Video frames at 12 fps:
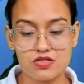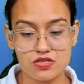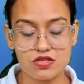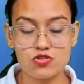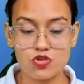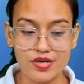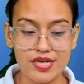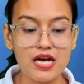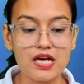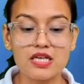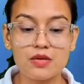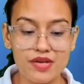So
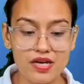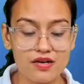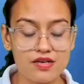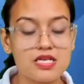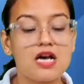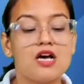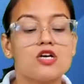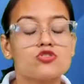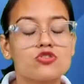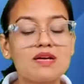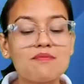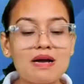the
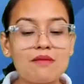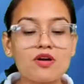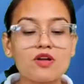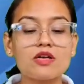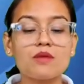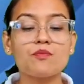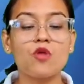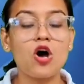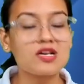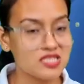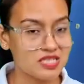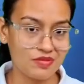member of the block
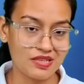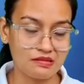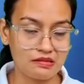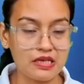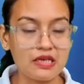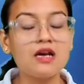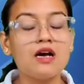samiti,